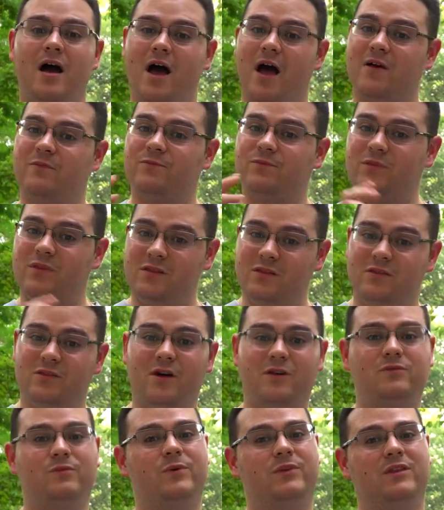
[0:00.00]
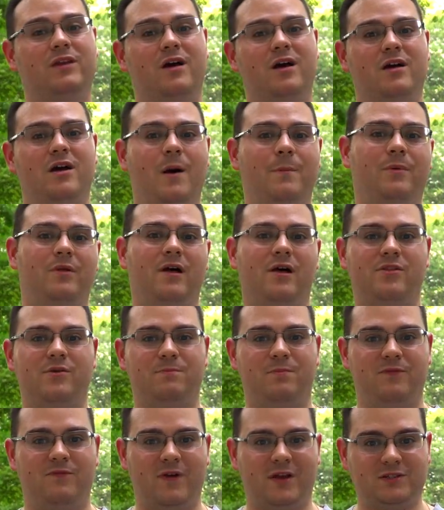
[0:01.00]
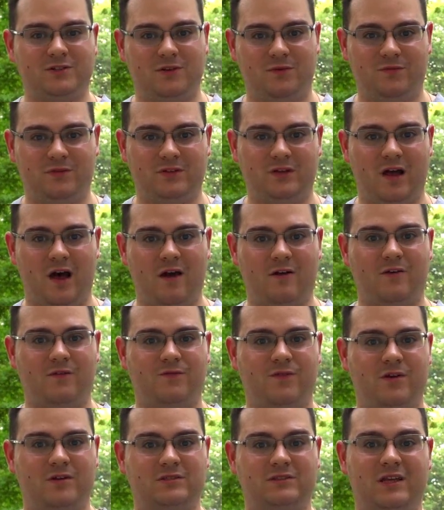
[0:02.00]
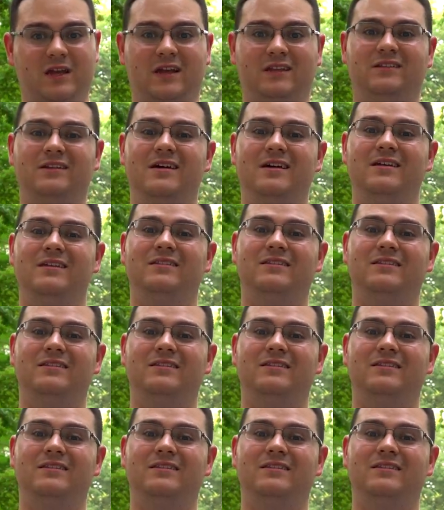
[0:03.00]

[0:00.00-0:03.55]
I've looked with a couple other professional photographers, and